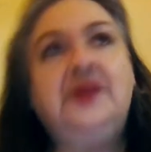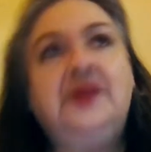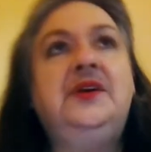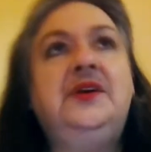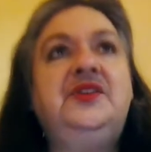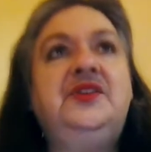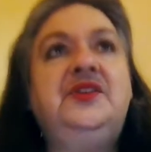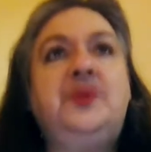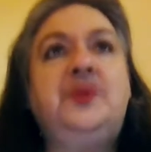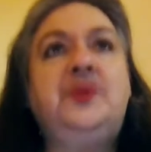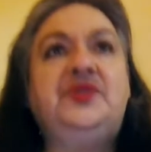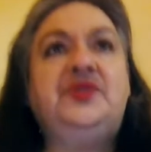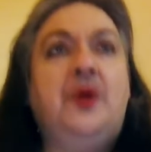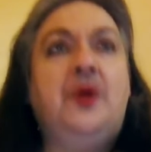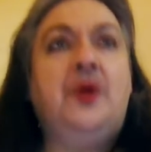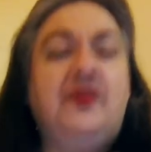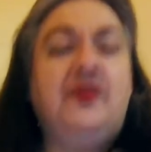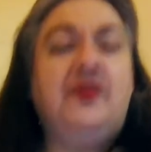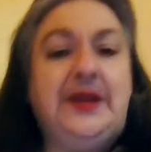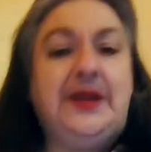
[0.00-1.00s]
So it's
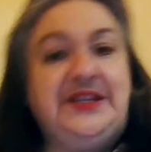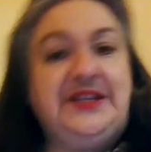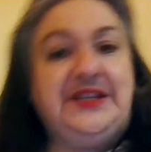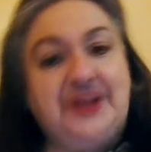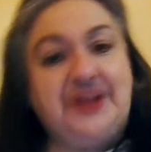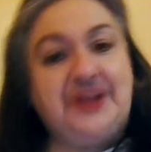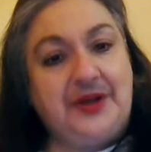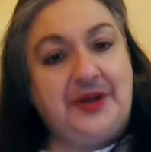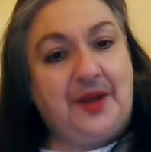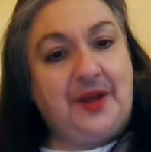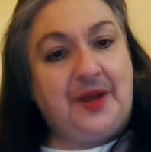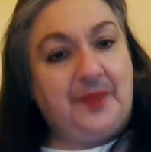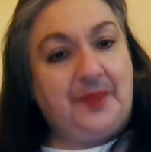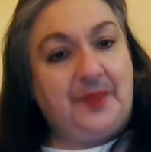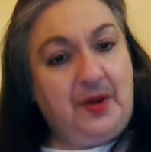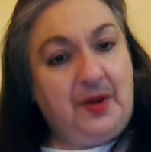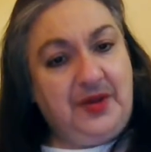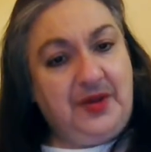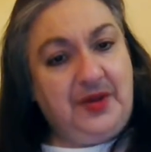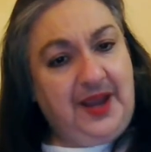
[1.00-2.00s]
already done up.
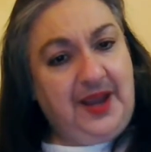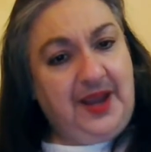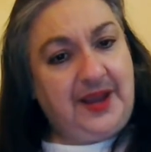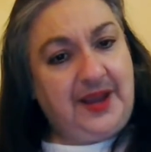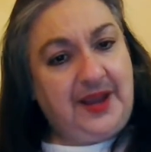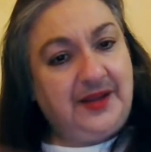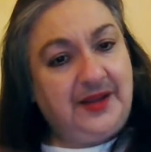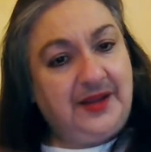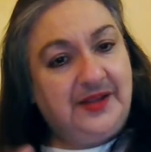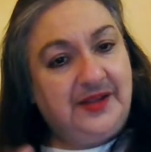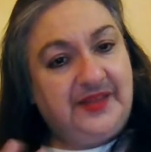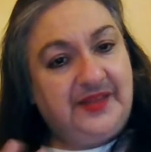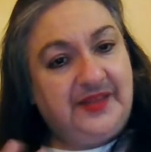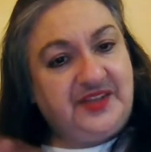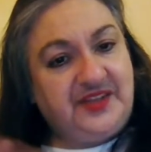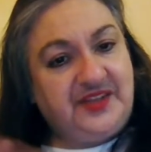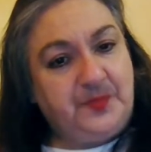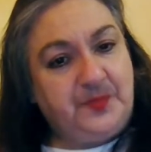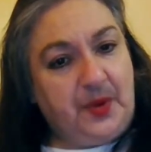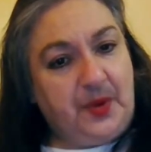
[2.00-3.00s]
Okay.
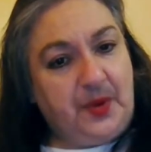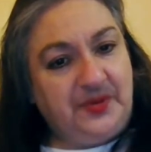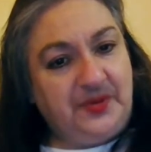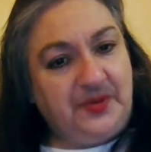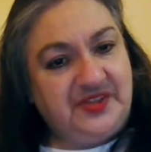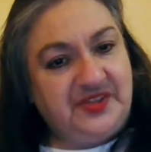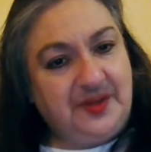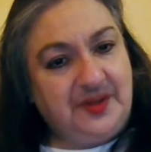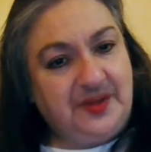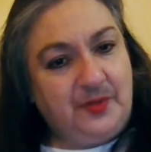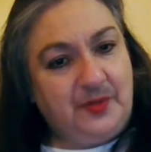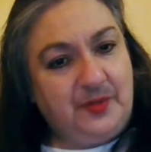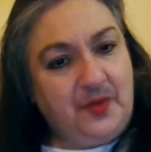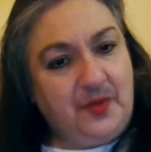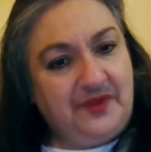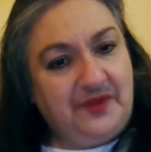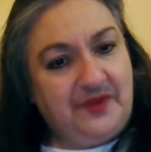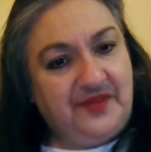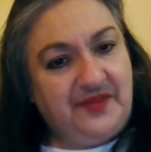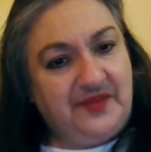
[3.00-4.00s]
That's bonus number
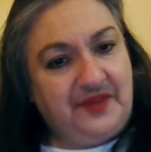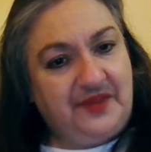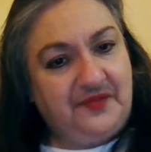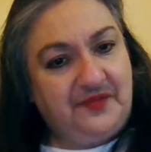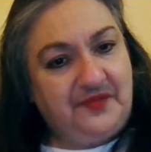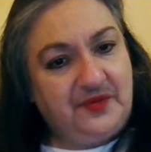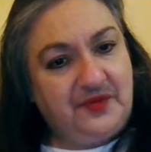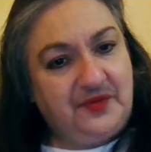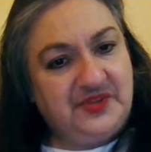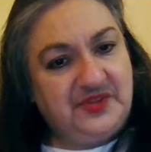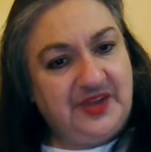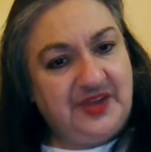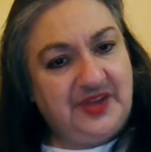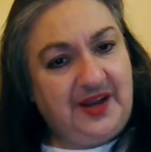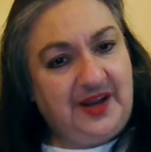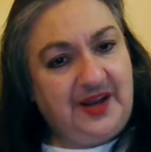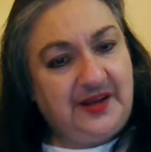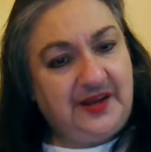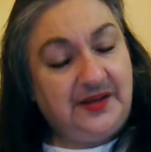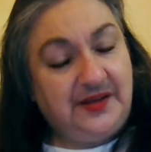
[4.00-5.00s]
one for that first
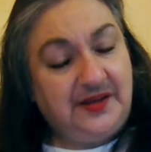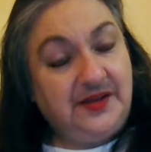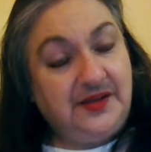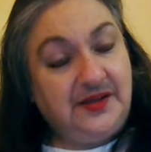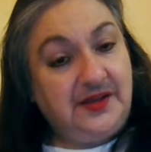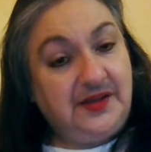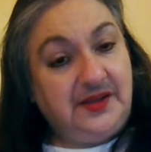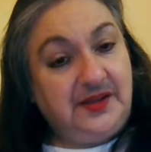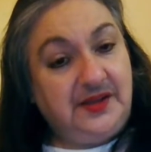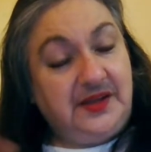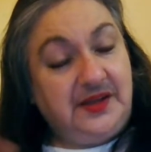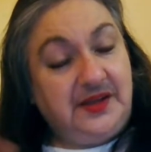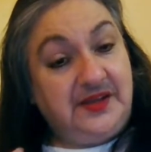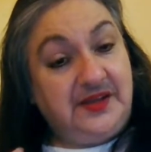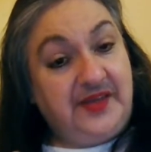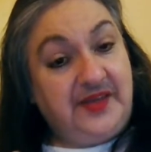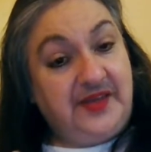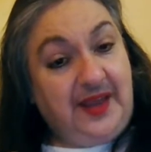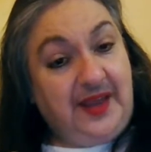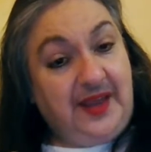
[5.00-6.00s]
night.
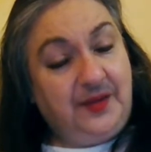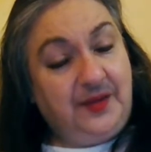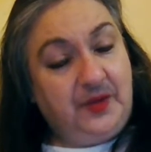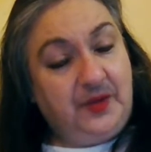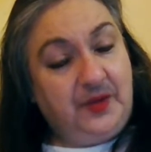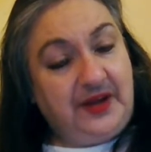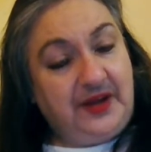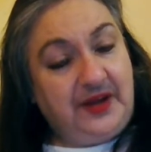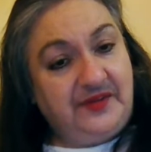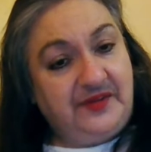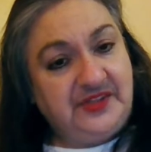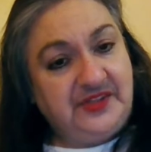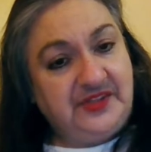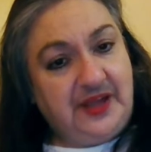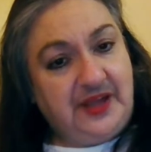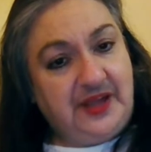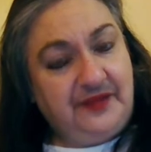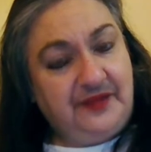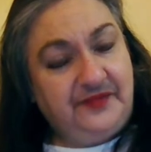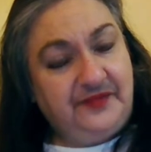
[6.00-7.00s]
Then whatever's
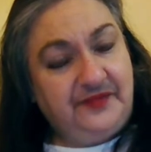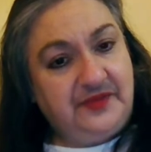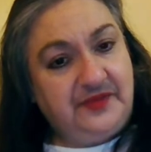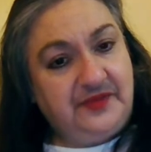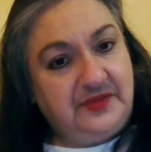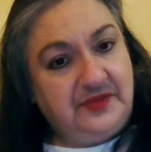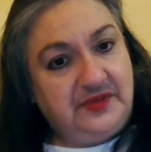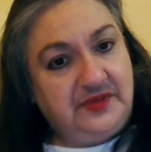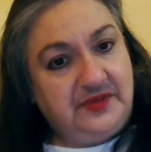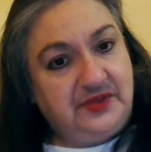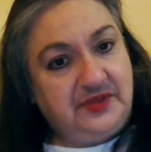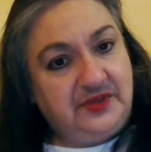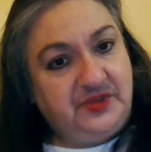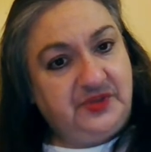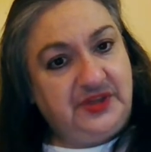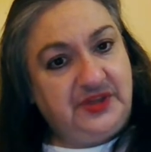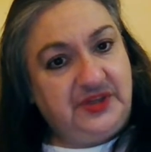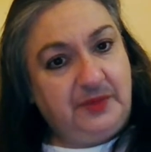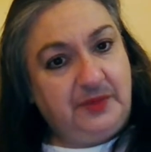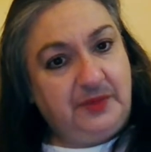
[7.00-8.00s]
left, you
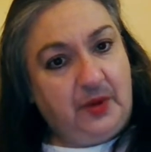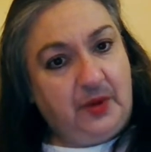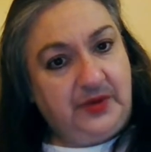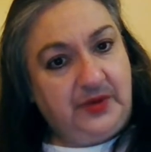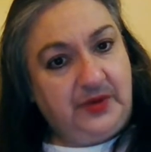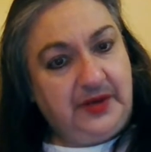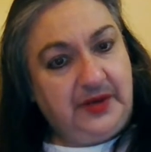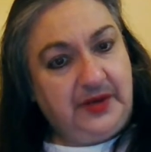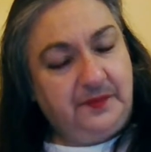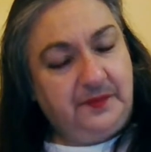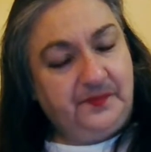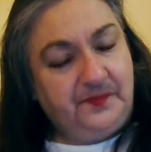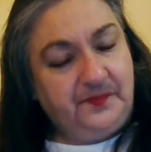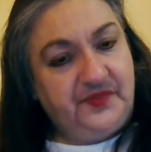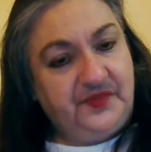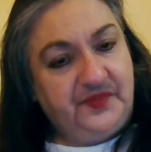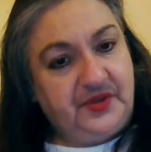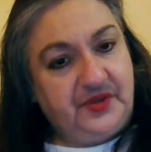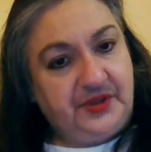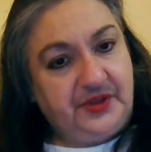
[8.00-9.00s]
debone it,
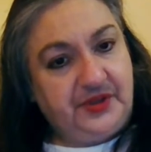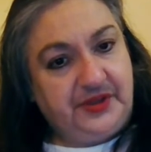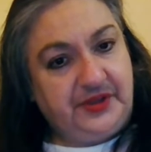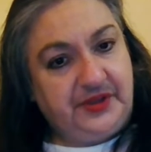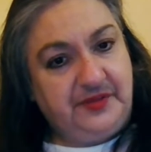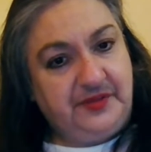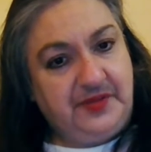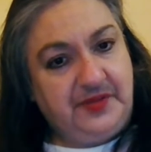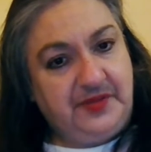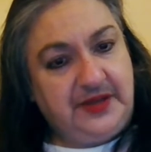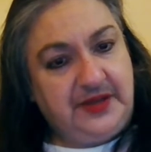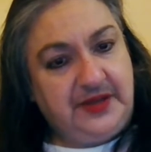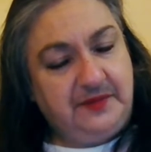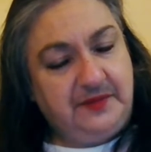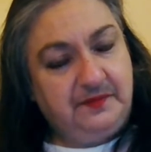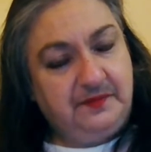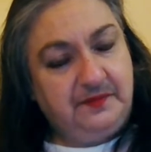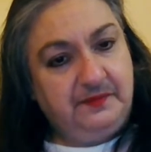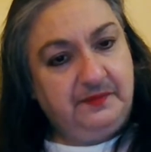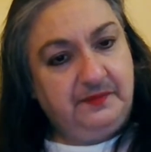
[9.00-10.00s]
you clean the
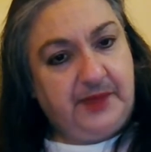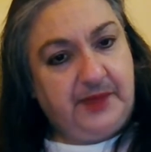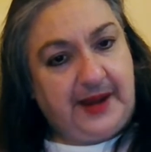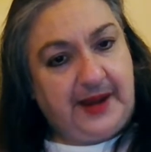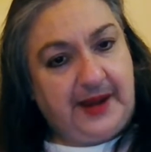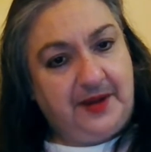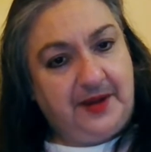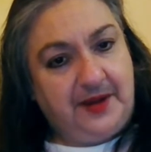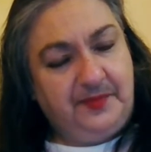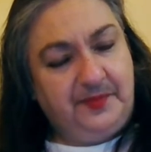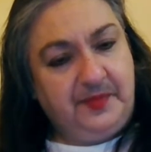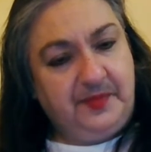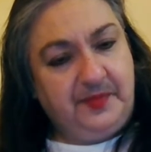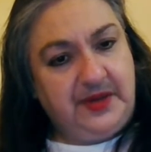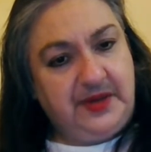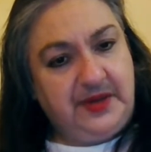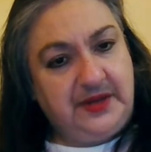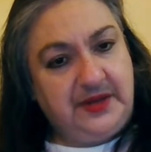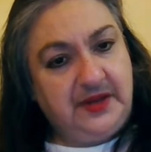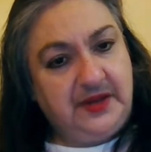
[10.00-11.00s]
meat, pack up the
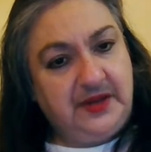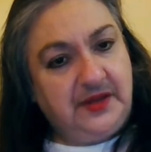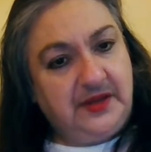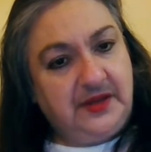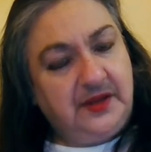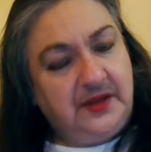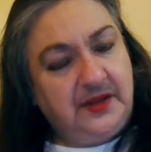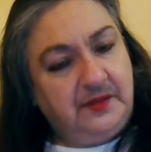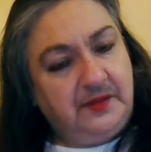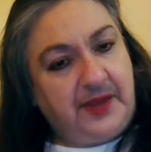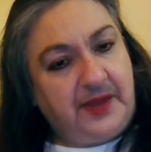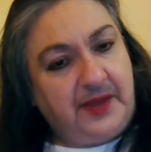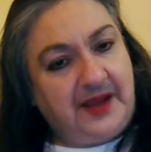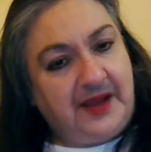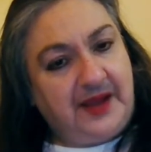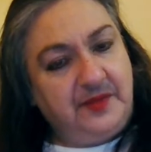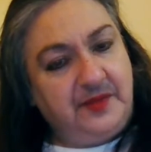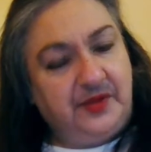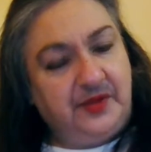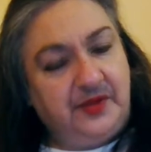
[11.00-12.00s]
meat,
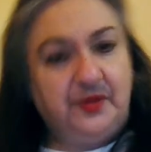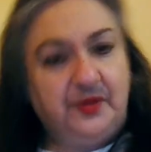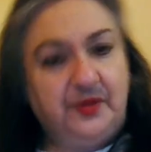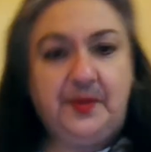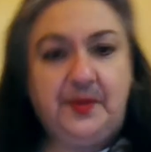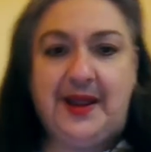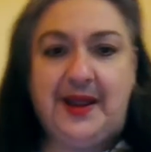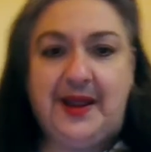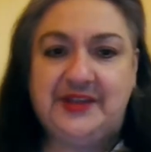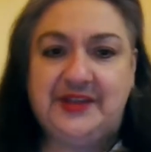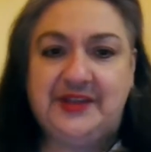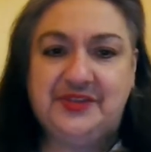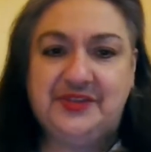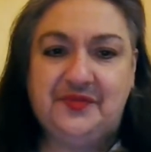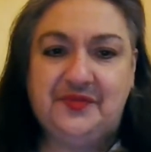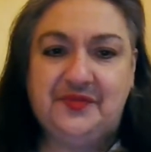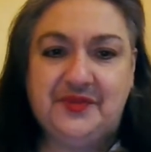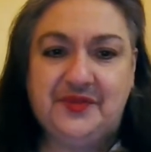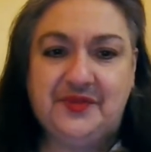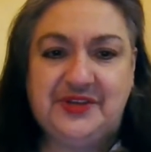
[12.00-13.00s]
pack them in little packs in the
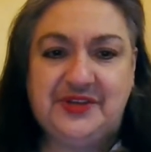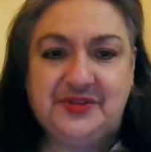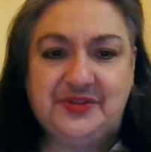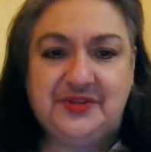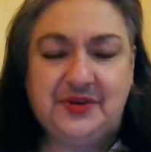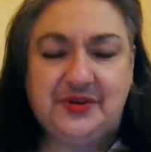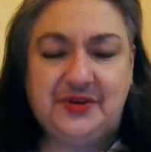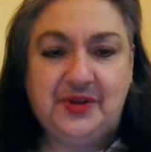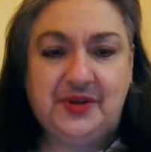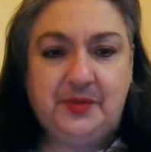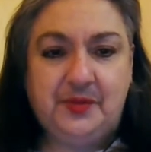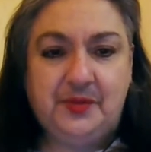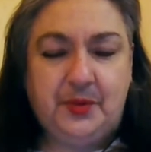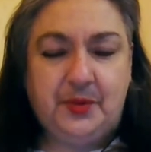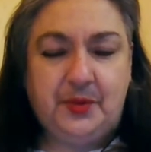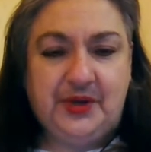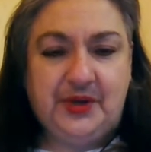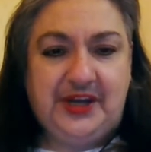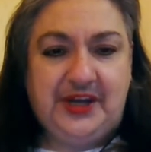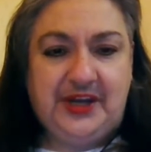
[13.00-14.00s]
freezer,
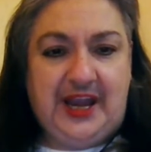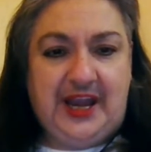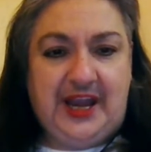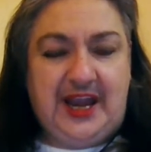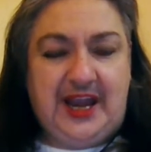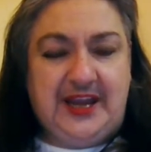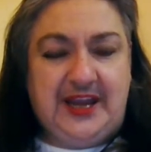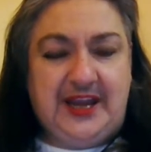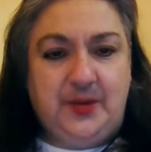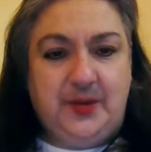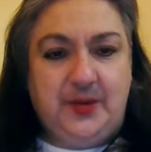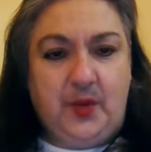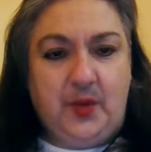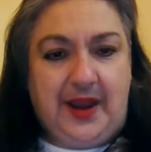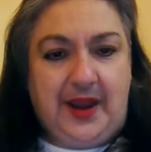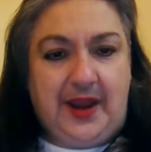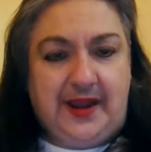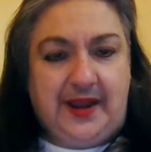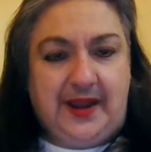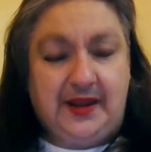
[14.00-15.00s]
put it
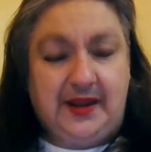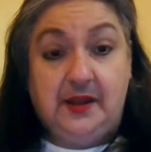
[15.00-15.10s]
away.